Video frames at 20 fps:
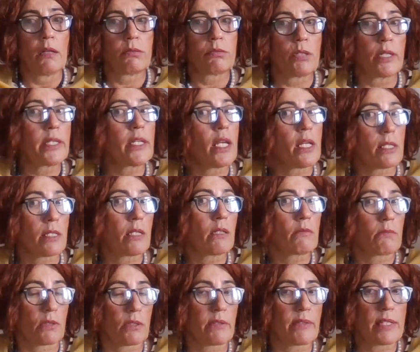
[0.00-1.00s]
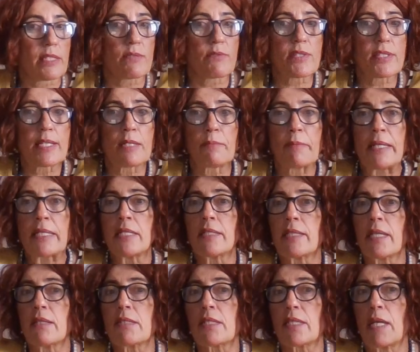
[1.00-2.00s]
Yes, and as we said many
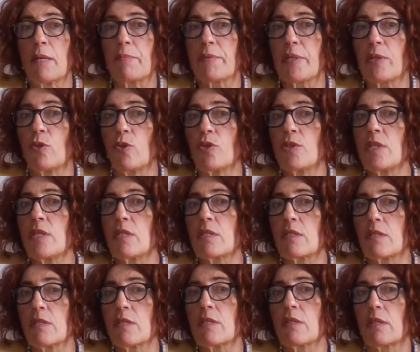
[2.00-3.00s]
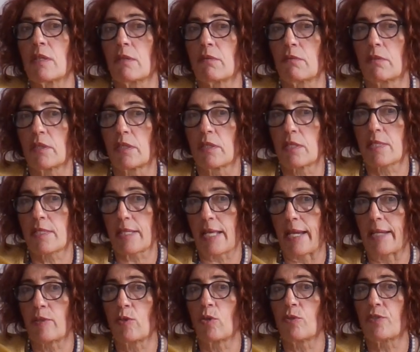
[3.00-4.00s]
times, Capricorn is the
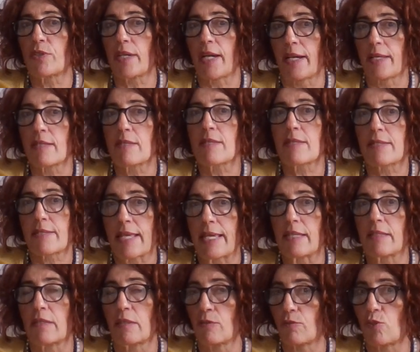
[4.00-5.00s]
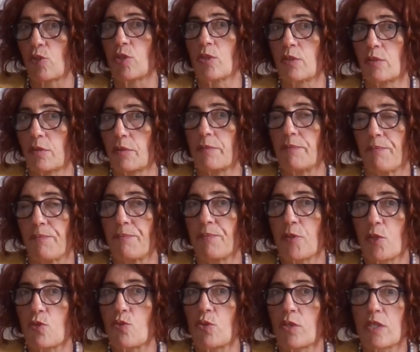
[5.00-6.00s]
sign of highest state and world
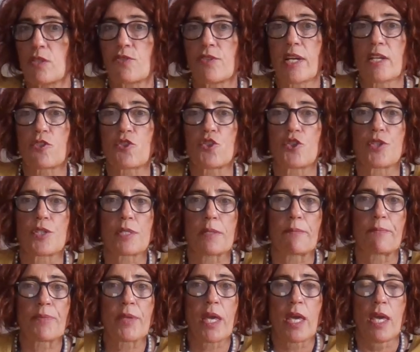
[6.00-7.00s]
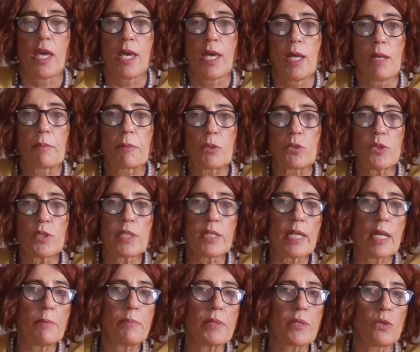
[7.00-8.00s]
ruling structures. Pluto in
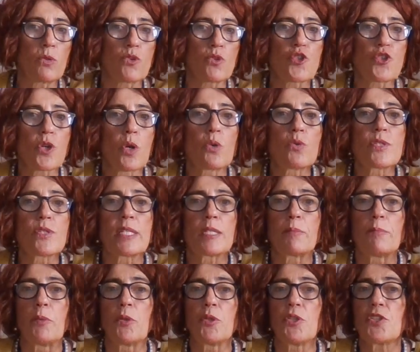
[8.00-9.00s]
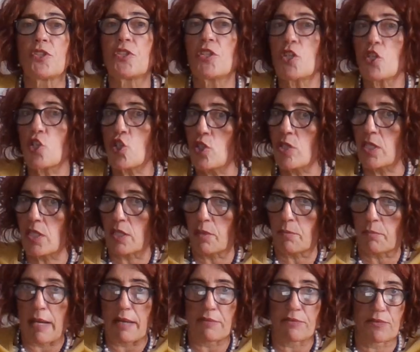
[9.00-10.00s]
Capricorn shows that politicians are
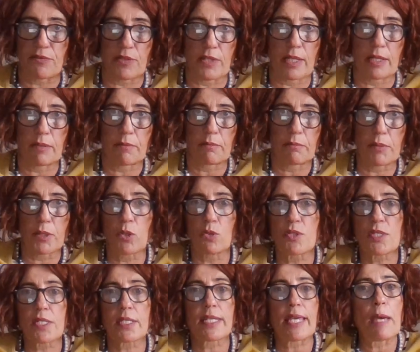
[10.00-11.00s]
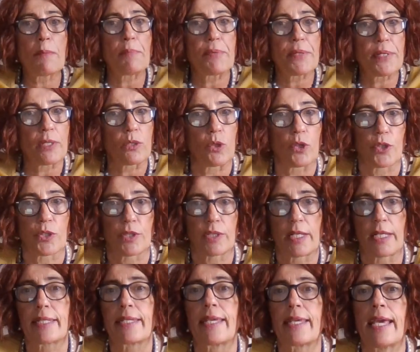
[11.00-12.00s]
mafia, because Capricorn
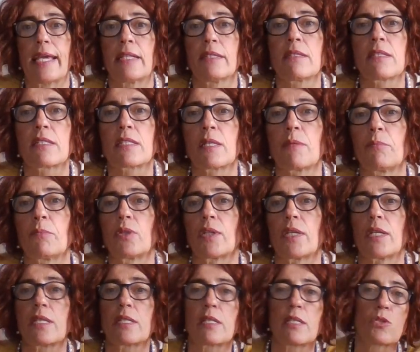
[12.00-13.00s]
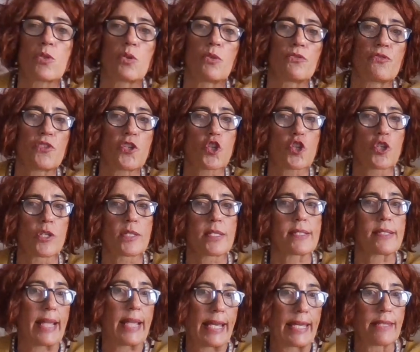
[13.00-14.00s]
again symbolizes official
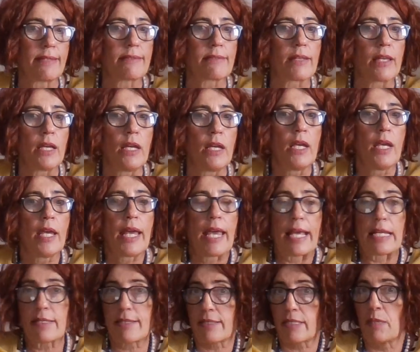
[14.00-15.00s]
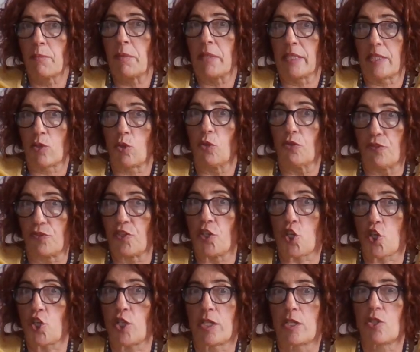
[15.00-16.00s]
state and similar
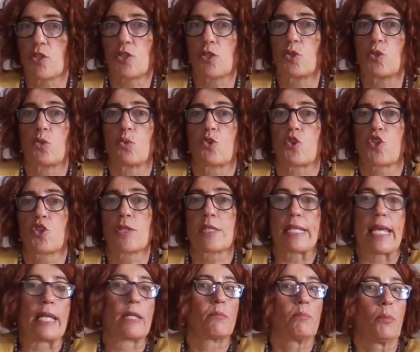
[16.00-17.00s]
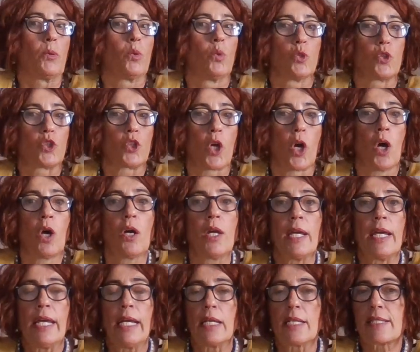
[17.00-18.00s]
official institutions, and Pluto
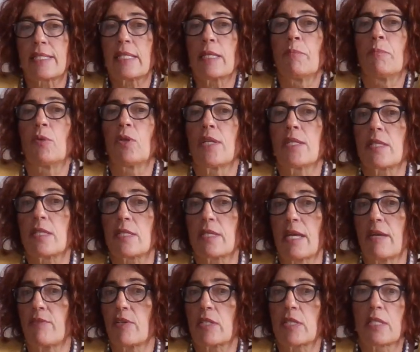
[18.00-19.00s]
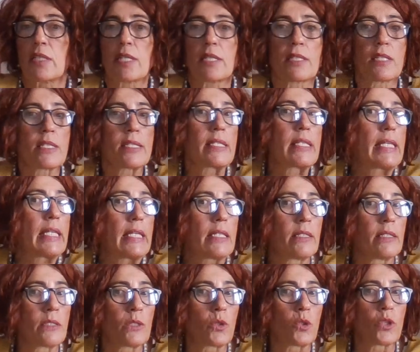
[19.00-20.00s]
symbolizes everything that is
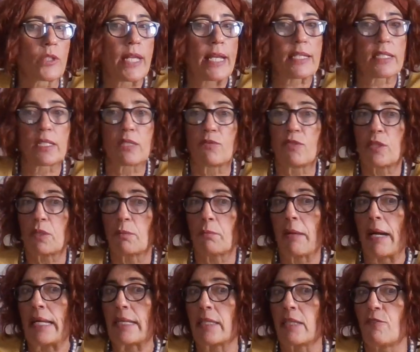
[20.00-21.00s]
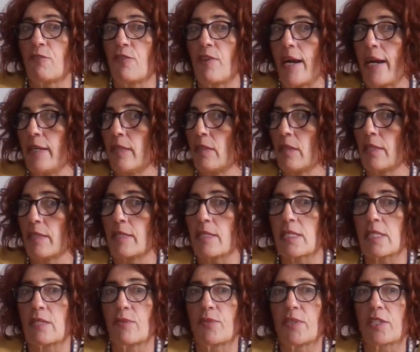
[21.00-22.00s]
hidden, connected with money,
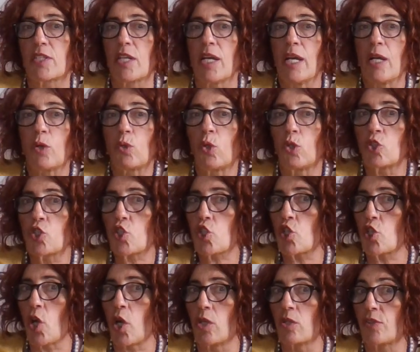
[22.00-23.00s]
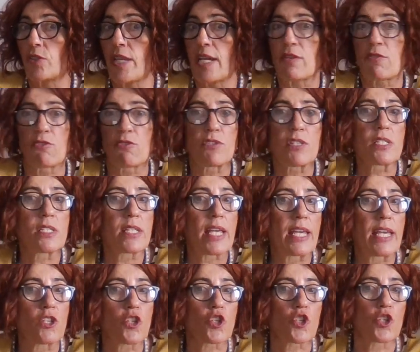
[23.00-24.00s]
violence, with control,
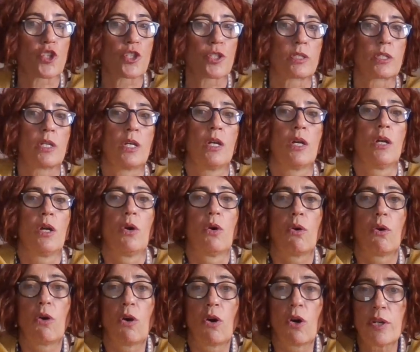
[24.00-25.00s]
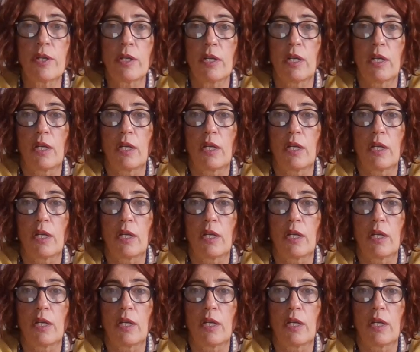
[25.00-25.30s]
terrorization, or